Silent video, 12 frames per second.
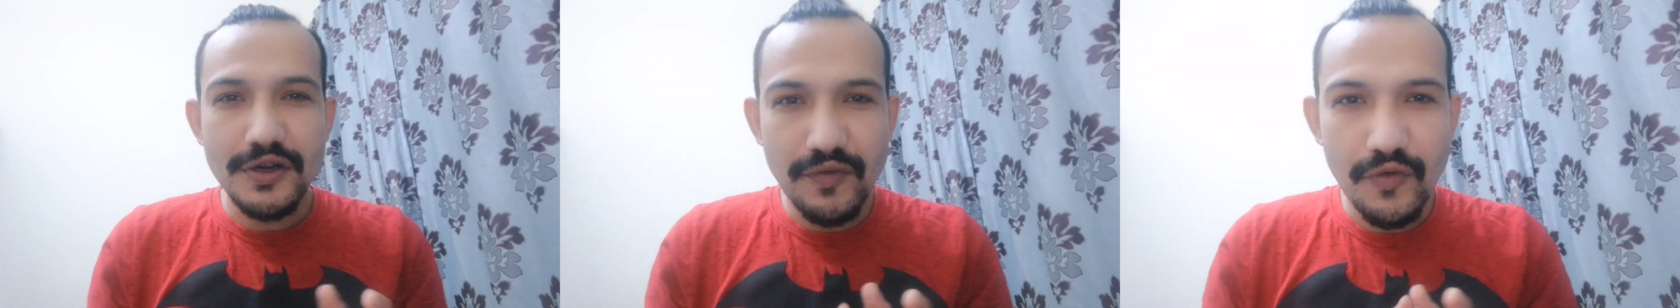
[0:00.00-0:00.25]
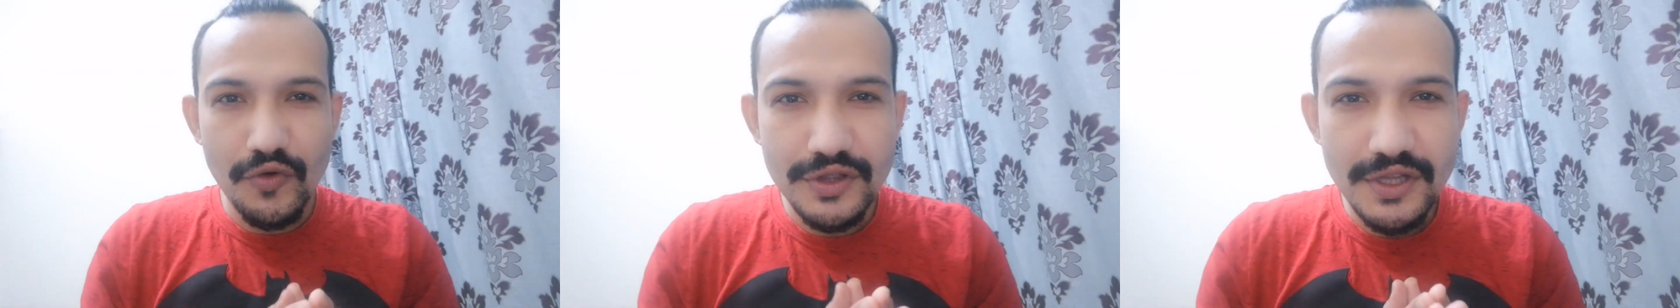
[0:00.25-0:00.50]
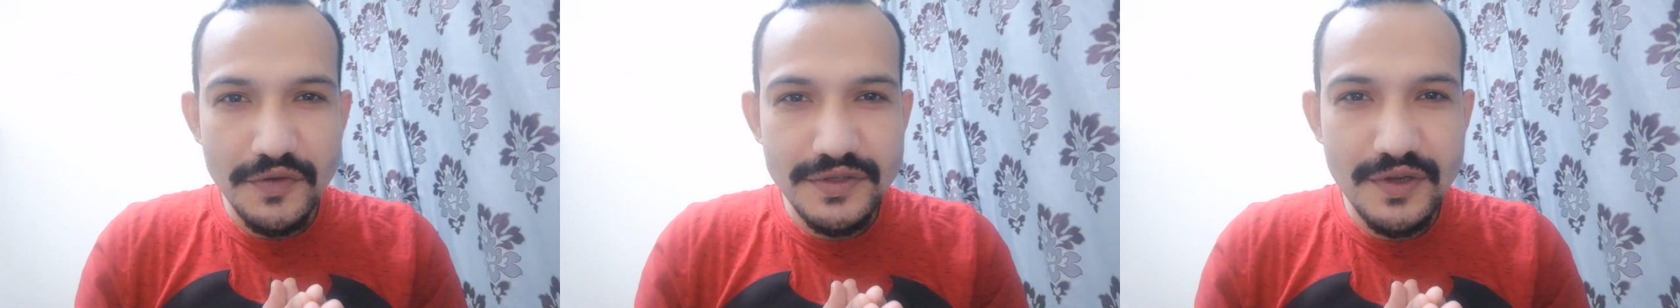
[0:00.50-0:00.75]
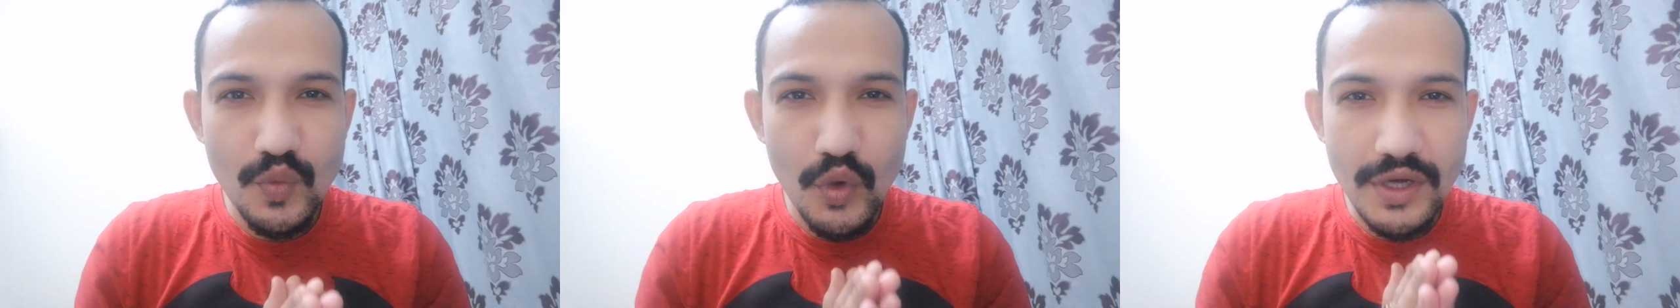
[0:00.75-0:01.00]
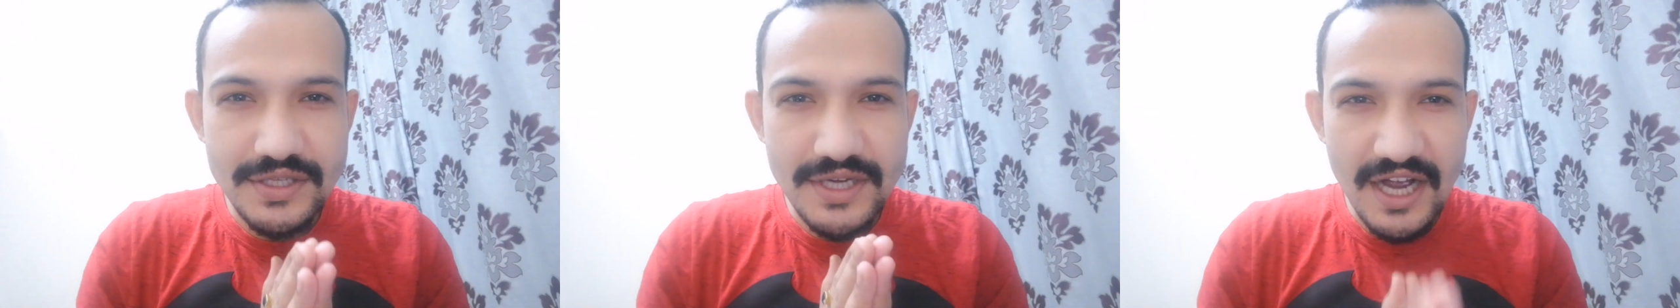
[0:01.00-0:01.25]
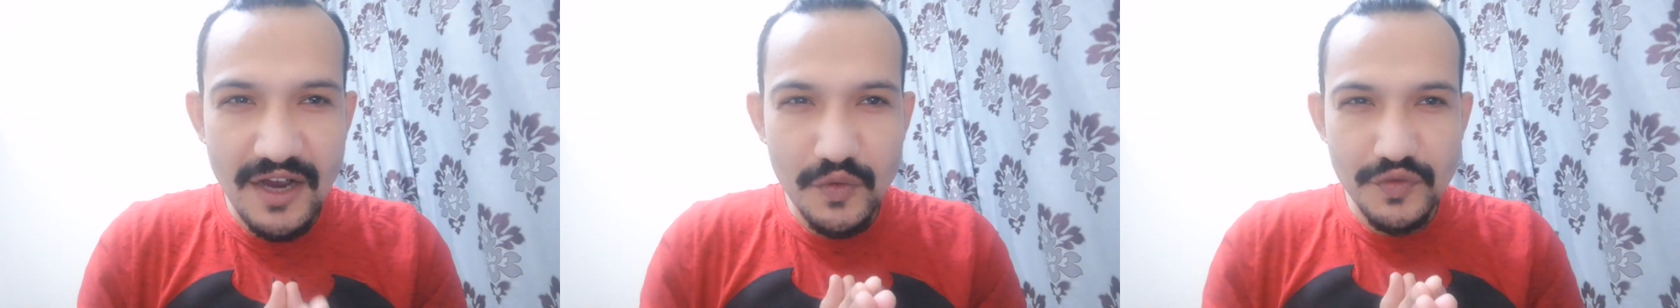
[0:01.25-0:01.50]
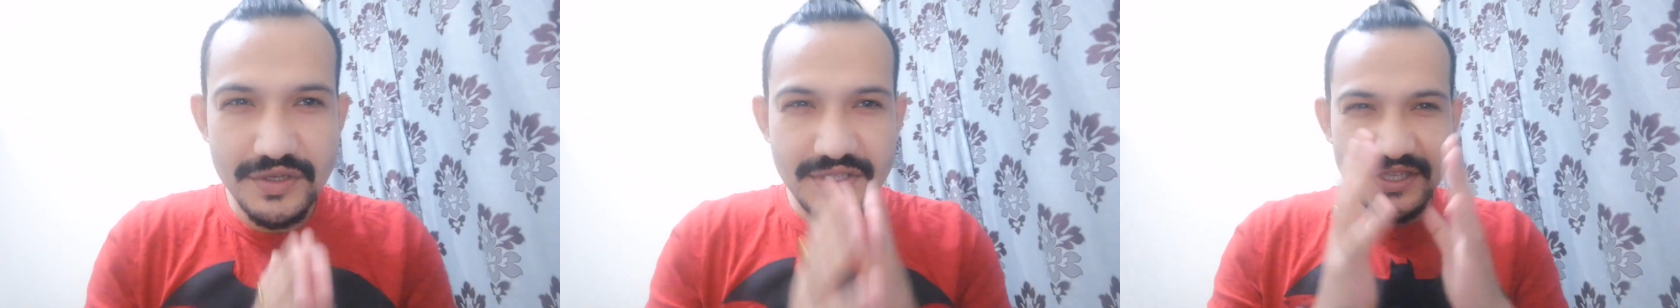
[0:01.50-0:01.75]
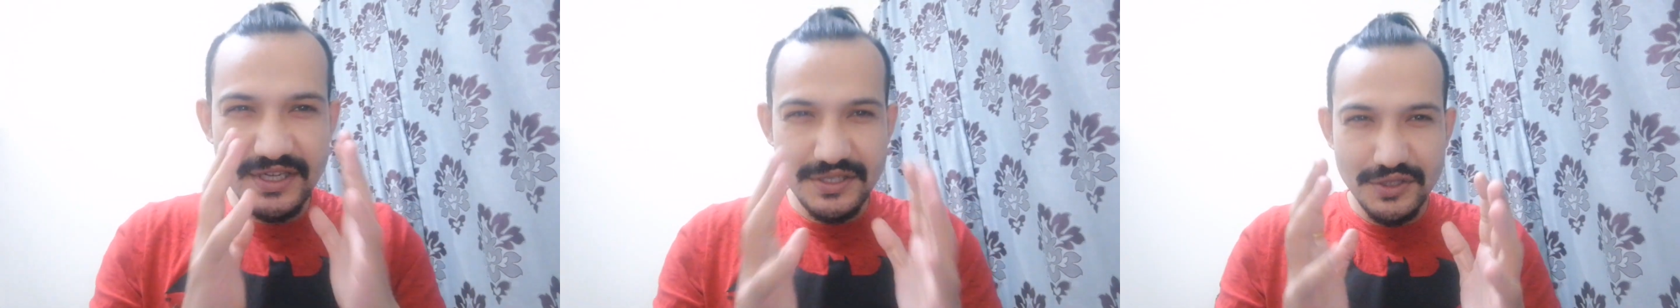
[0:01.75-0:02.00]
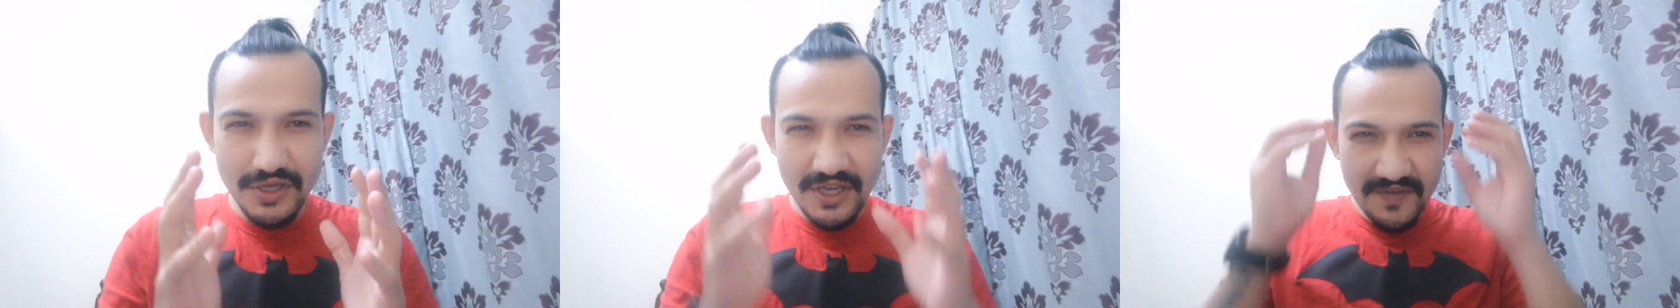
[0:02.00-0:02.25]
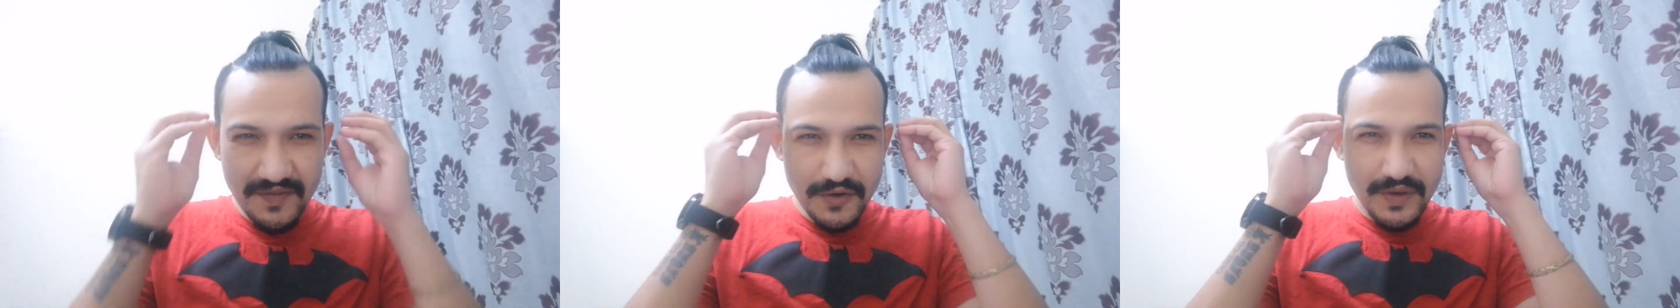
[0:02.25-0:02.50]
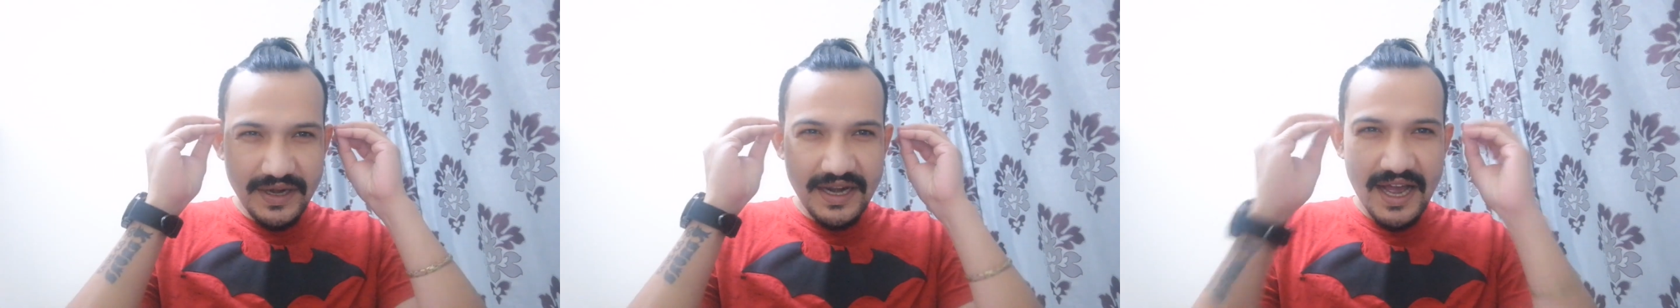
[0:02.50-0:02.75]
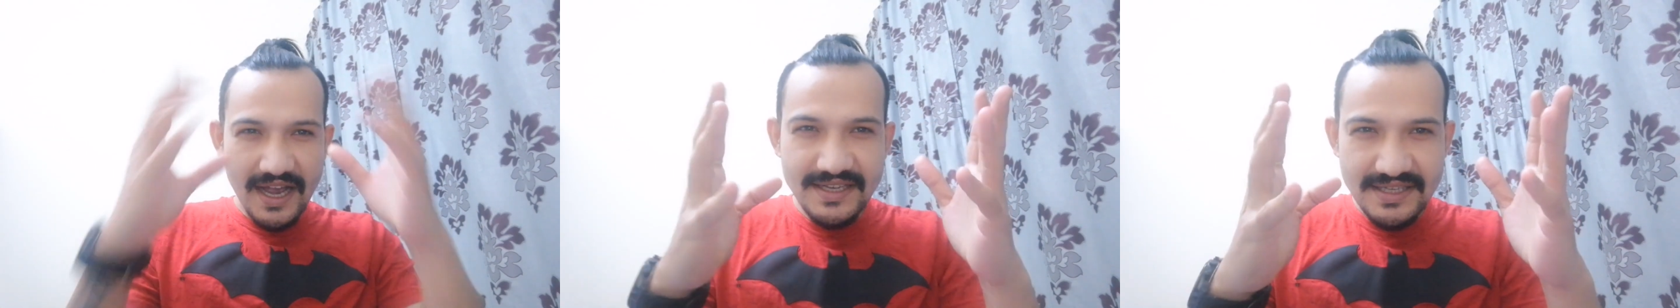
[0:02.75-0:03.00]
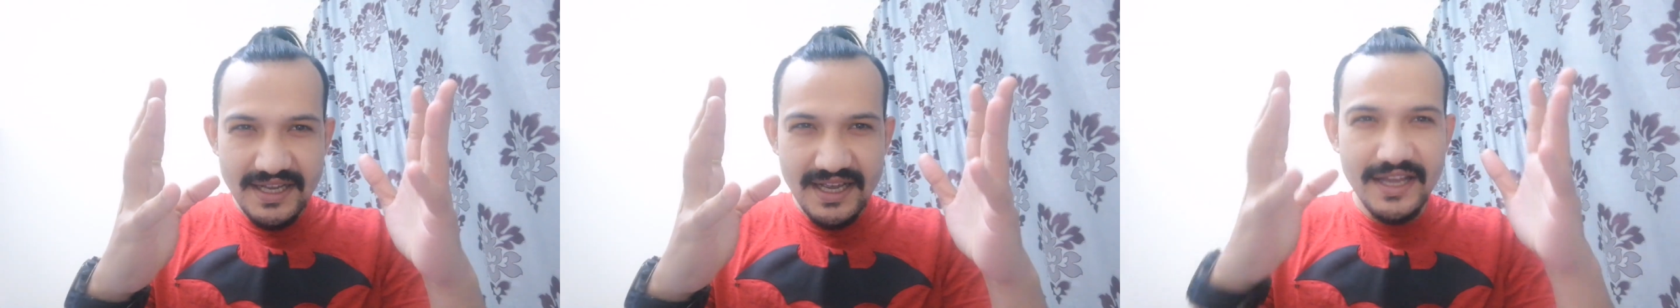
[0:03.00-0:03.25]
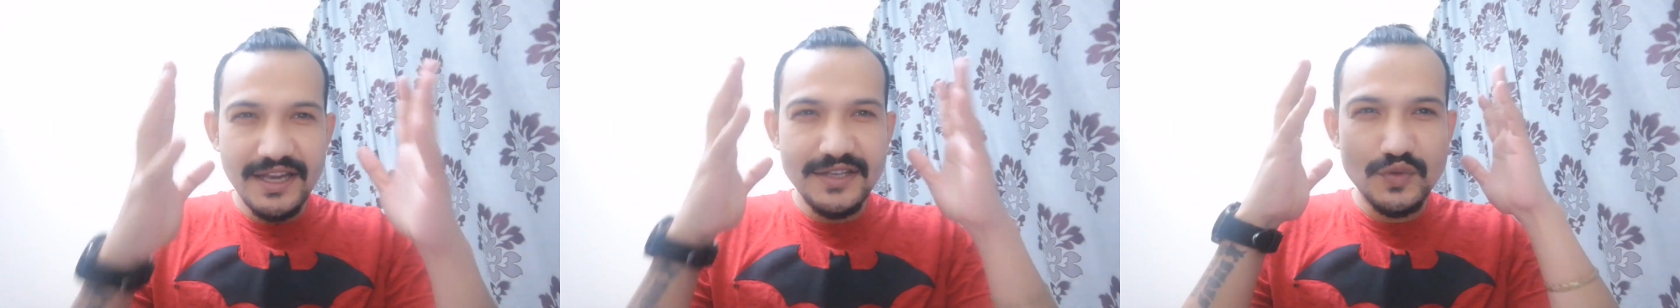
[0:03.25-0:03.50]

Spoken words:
4,000 watch hours, just to give you an idea, it is